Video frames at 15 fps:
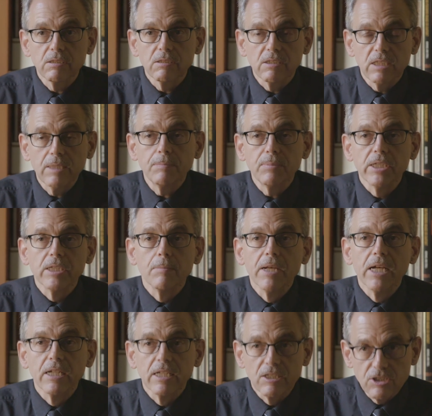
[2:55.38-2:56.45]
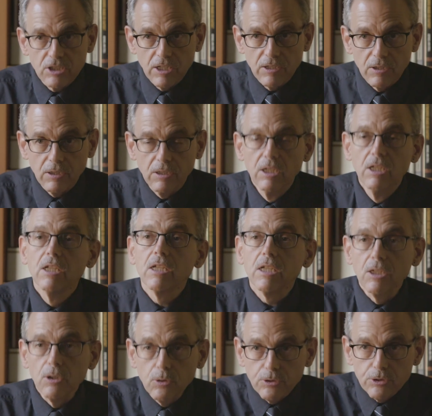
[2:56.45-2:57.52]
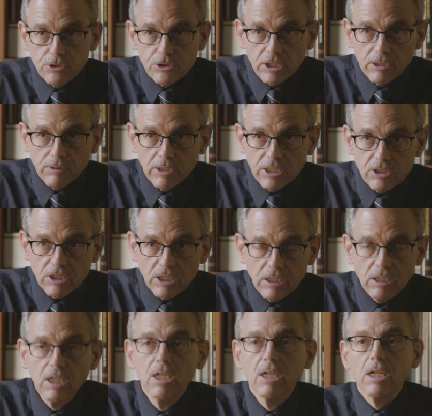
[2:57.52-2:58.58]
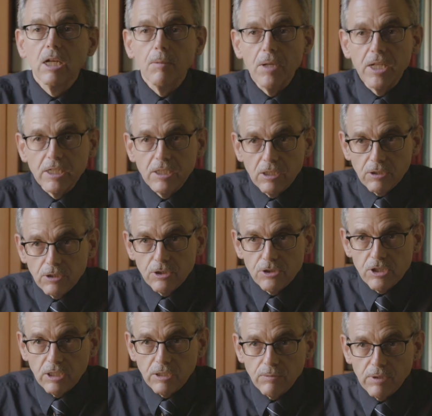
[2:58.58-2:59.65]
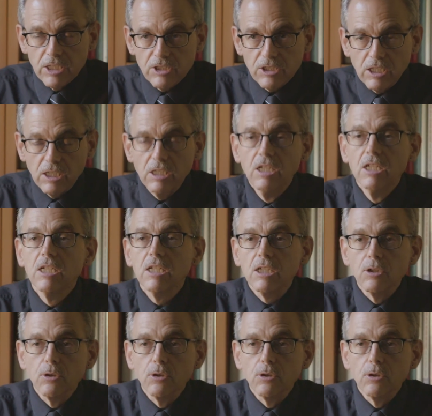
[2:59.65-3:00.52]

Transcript: deeply about each other, an older generation about a younger generation, in